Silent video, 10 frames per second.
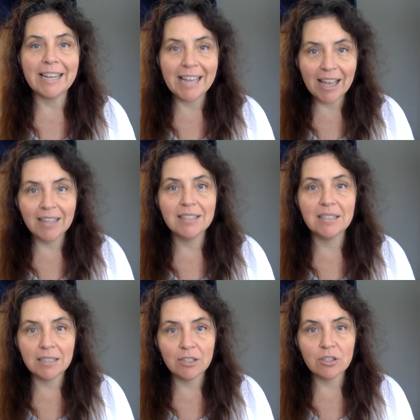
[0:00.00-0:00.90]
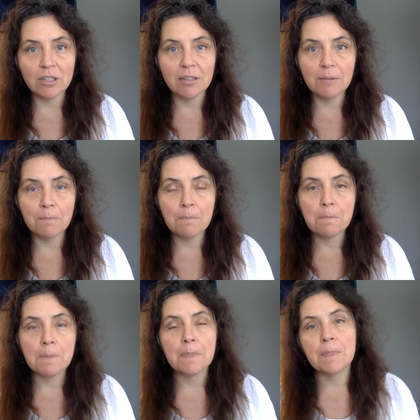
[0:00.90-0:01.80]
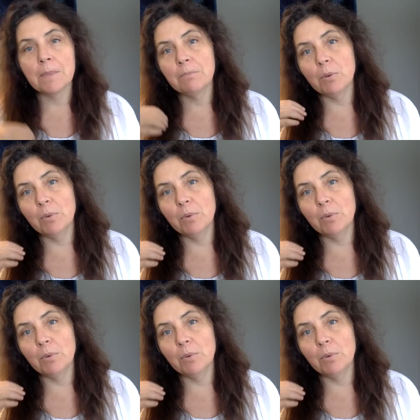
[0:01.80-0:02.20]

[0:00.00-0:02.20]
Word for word: had to teach it. But